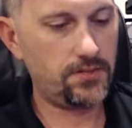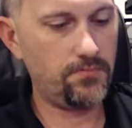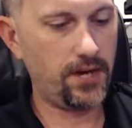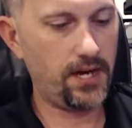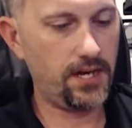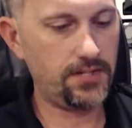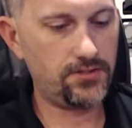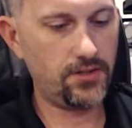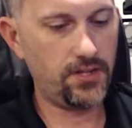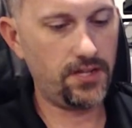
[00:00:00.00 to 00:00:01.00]
by
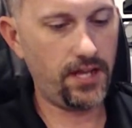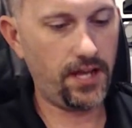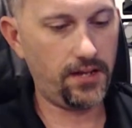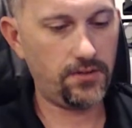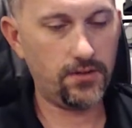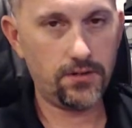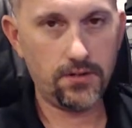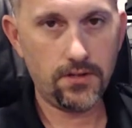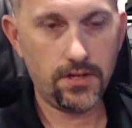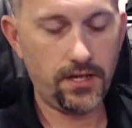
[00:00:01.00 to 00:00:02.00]
turning the
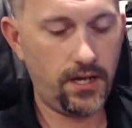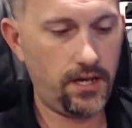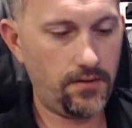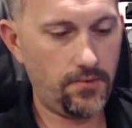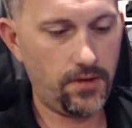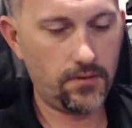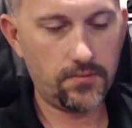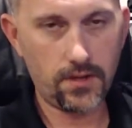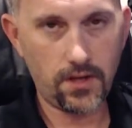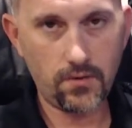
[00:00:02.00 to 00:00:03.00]
handle in a,
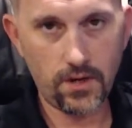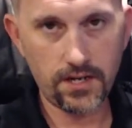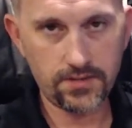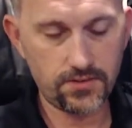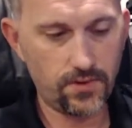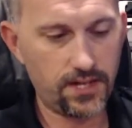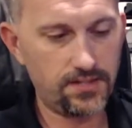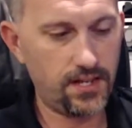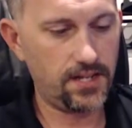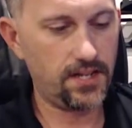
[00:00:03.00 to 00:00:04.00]
clockwise,
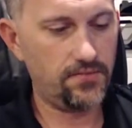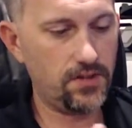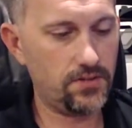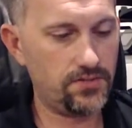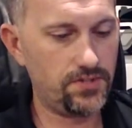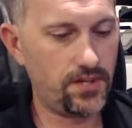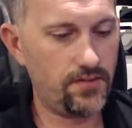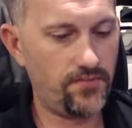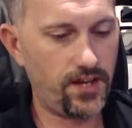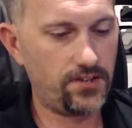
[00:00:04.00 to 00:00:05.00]
righty-tighty, lefty-loosey
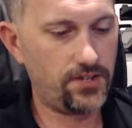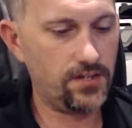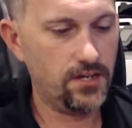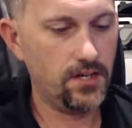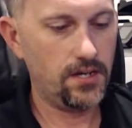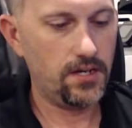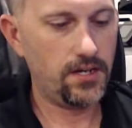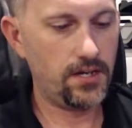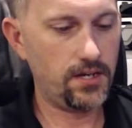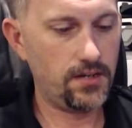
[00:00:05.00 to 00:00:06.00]
type fashion.
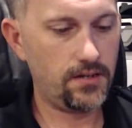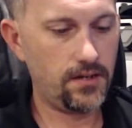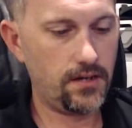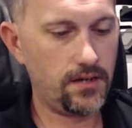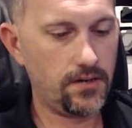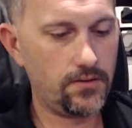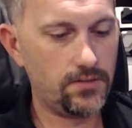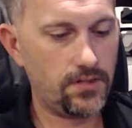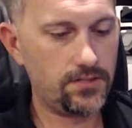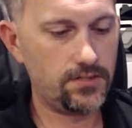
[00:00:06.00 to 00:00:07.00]
It goes
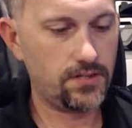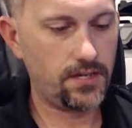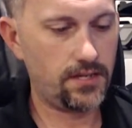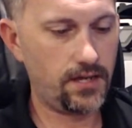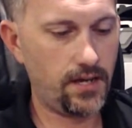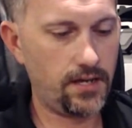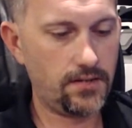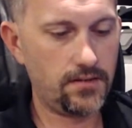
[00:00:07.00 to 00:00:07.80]
on just like that.